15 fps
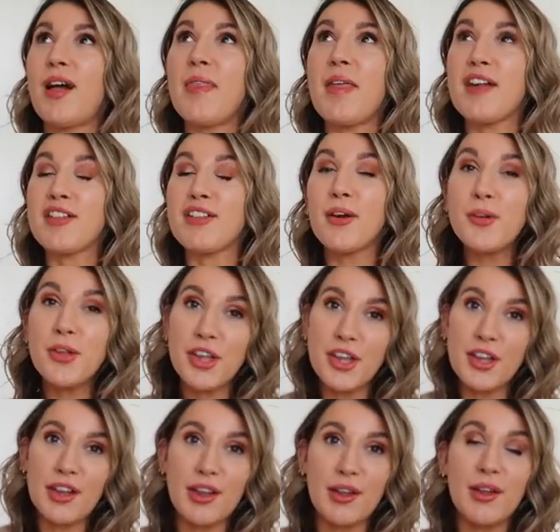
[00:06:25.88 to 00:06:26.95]
like they're so
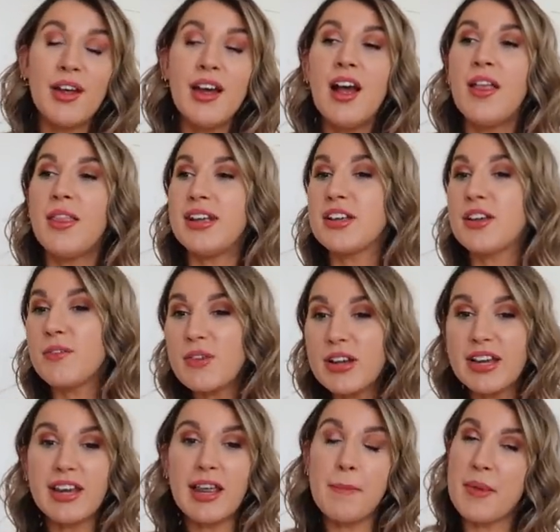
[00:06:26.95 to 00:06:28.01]
cute, they don't
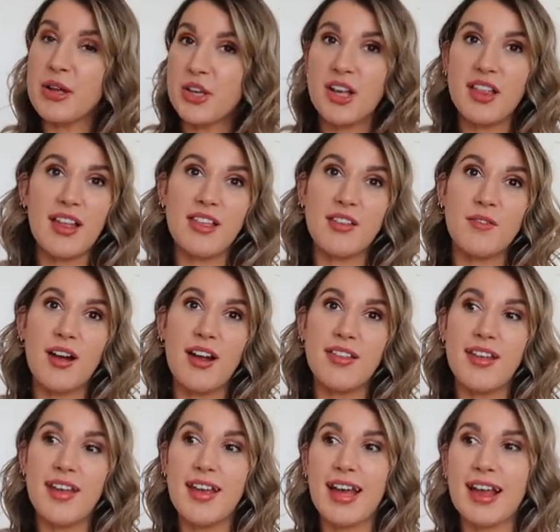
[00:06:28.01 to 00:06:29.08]
really need much
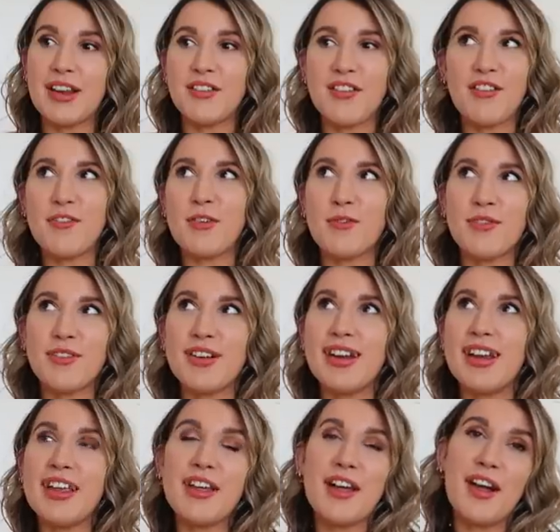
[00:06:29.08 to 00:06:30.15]
accessorizing, and I just feel
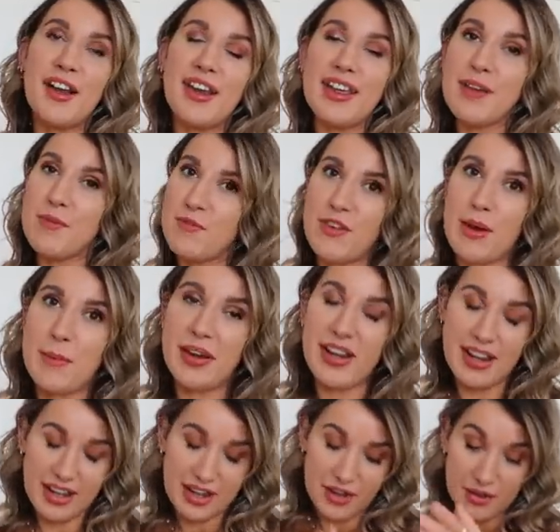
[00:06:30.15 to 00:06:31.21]
really girly and
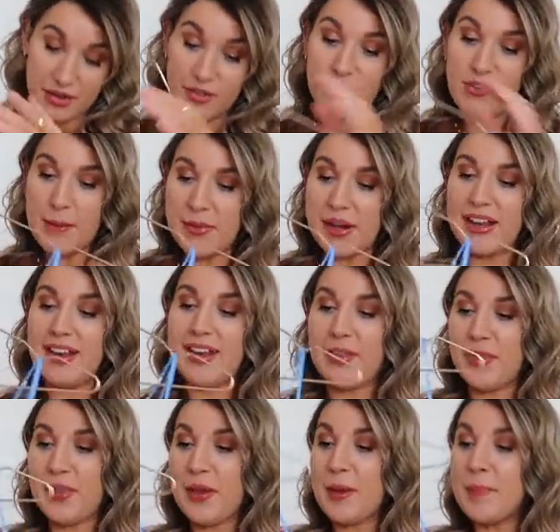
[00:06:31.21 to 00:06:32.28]
feminine
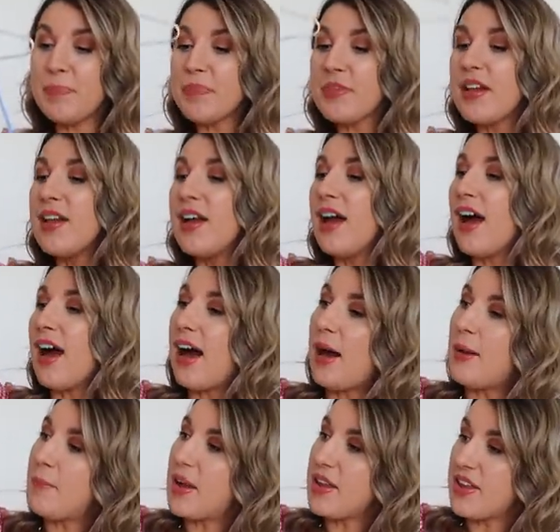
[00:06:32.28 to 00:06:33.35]
in them.
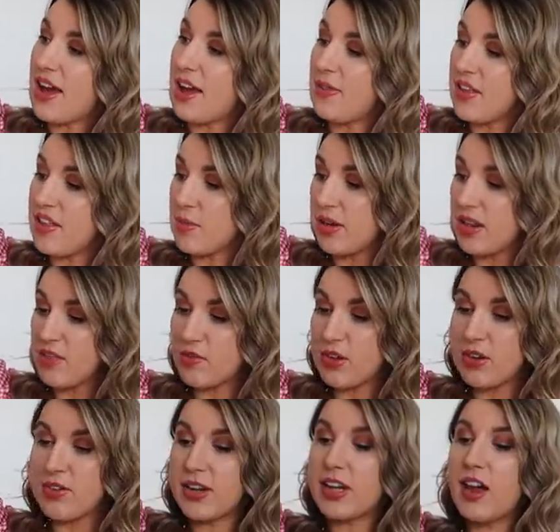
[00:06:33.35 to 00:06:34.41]
And yeah, this one is
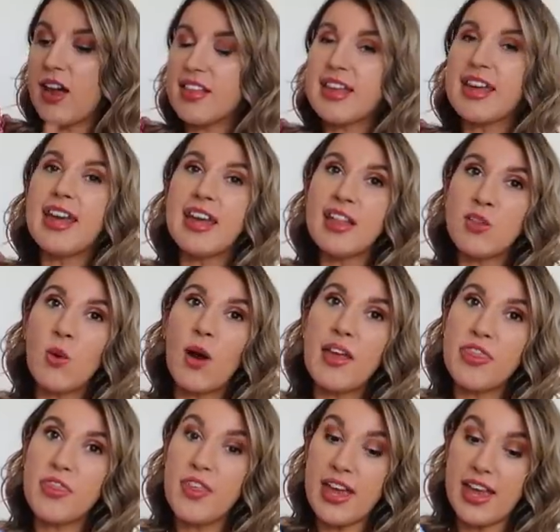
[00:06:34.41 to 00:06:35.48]
really, really nice. It is
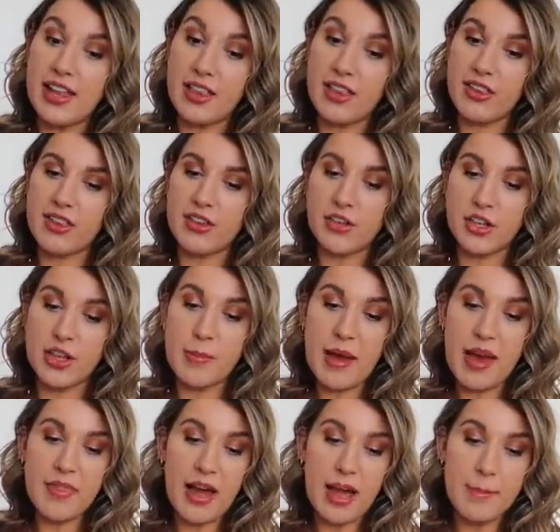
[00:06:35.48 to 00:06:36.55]
quite thin, so do
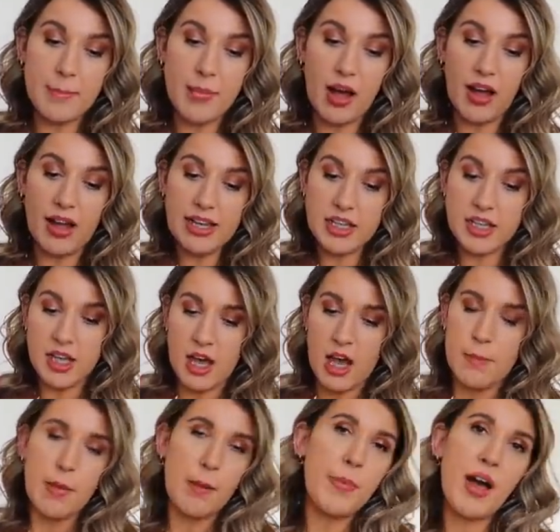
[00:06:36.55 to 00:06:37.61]
bear that in mind,
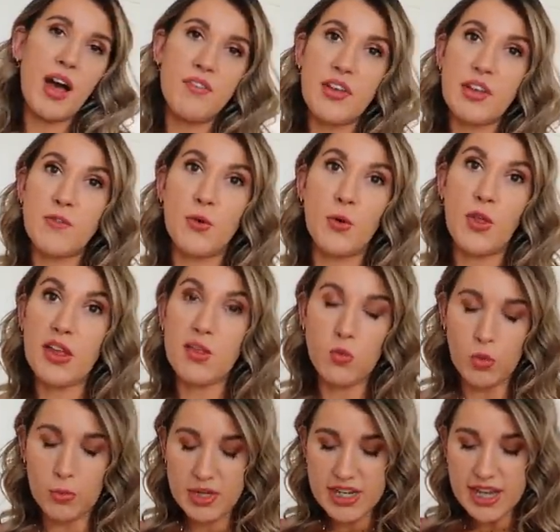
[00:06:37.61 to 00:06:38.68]
but perfect for those
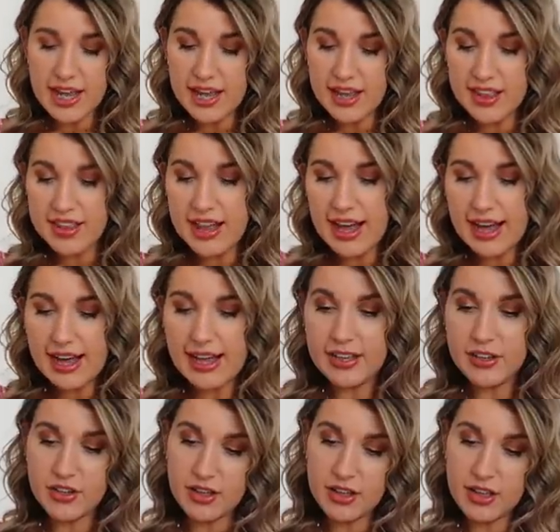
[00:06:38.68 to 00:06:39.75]
warmer days.
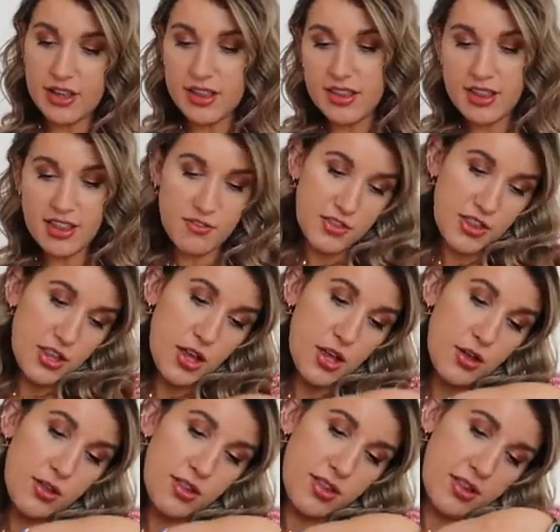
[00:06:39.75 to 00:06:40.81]
And is this
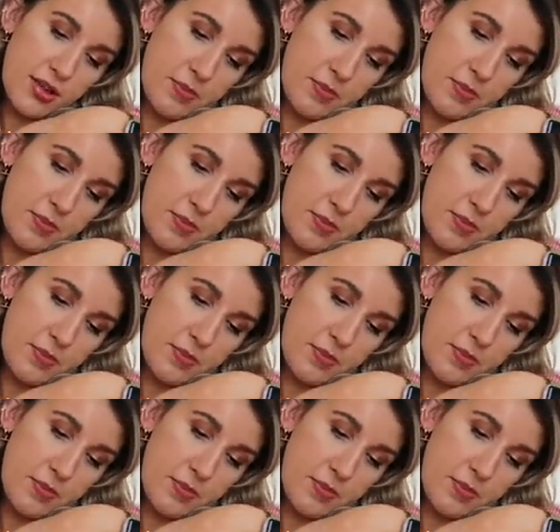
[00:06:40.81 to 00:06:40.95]
viscose?